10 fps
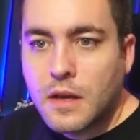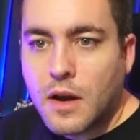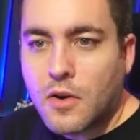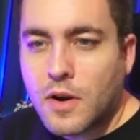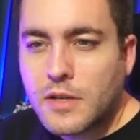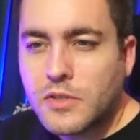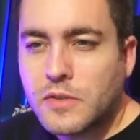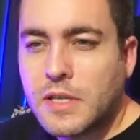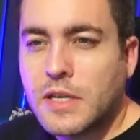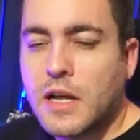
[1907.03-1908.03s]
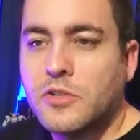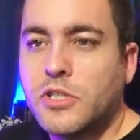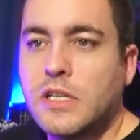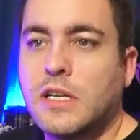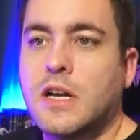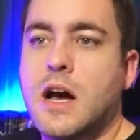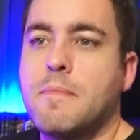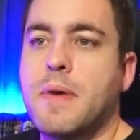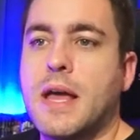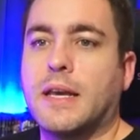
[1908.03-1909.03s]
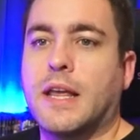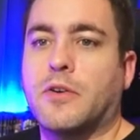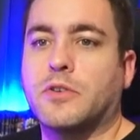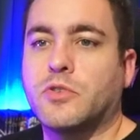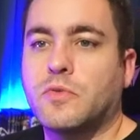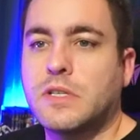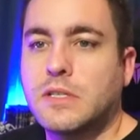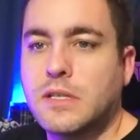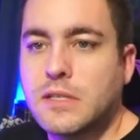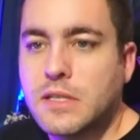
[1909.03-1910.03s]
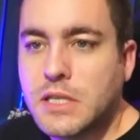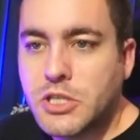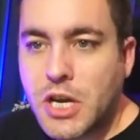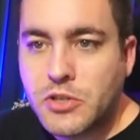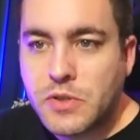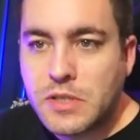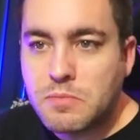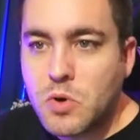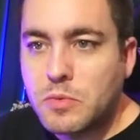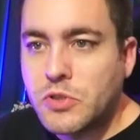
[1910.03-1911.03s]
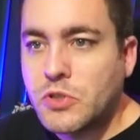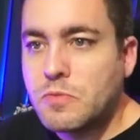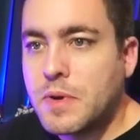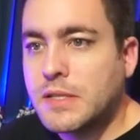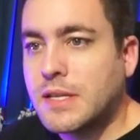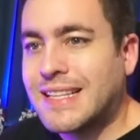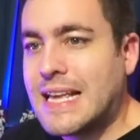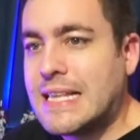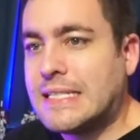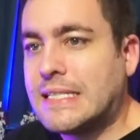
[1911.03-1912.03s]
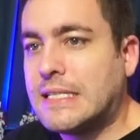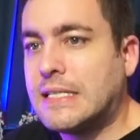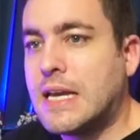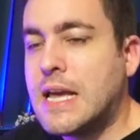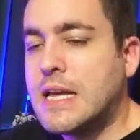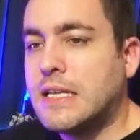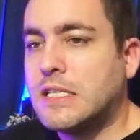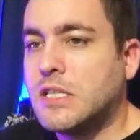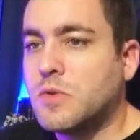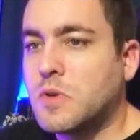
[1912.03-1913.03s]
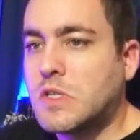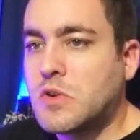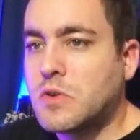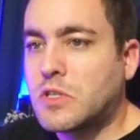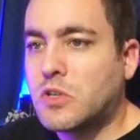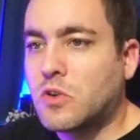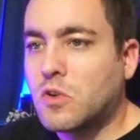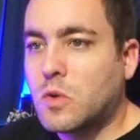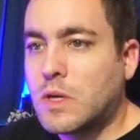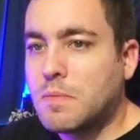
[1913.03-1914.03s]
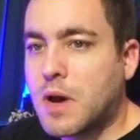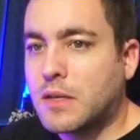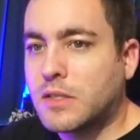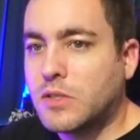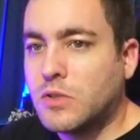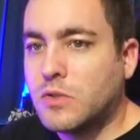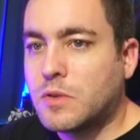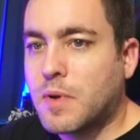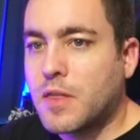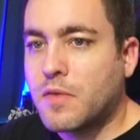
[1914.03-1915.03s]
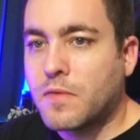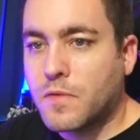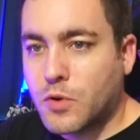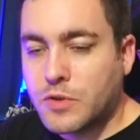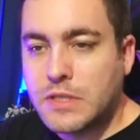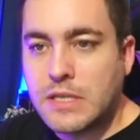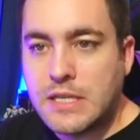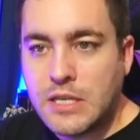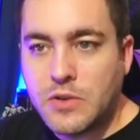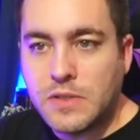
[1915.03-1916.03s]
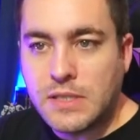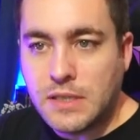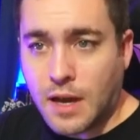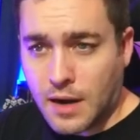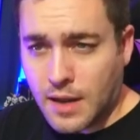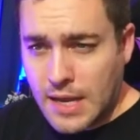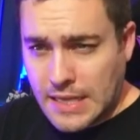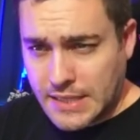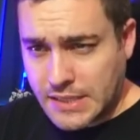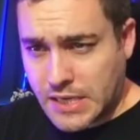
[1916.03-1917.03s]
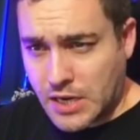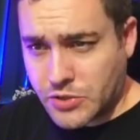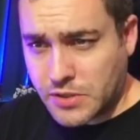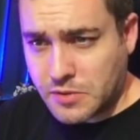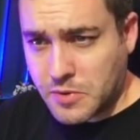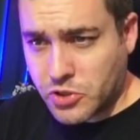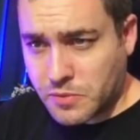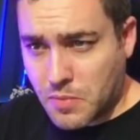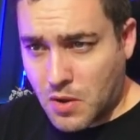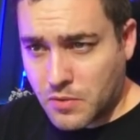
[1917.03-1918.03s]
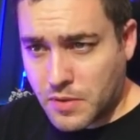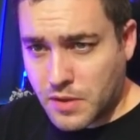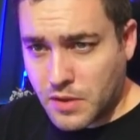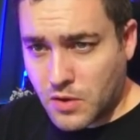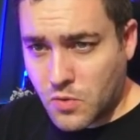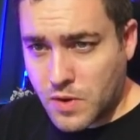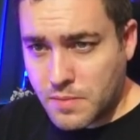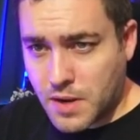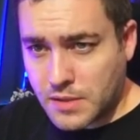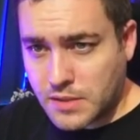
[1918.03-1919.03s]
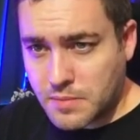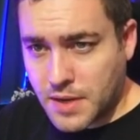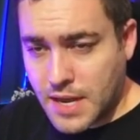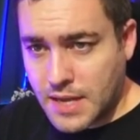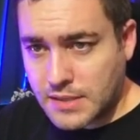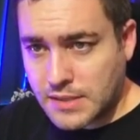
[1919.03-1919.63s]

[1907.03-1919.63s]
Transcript: All right, so technology and combat characteristics. The Kshatriya is a mobile suit based on the NZ000 Queen Mansa used by the first Neo Zeon. The Kshatriya is much smaller than the Queen Mansa but has